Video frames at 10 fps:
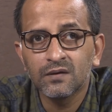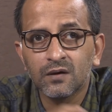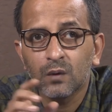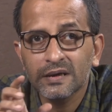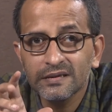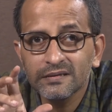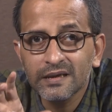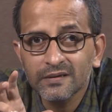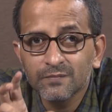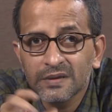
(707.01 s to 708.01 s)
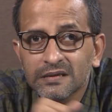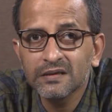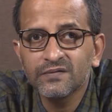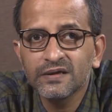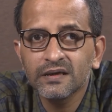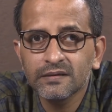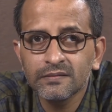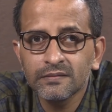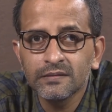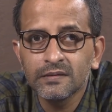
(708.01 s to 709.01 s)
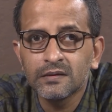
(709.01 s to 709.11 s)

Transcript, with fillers: Then what is that method of induction?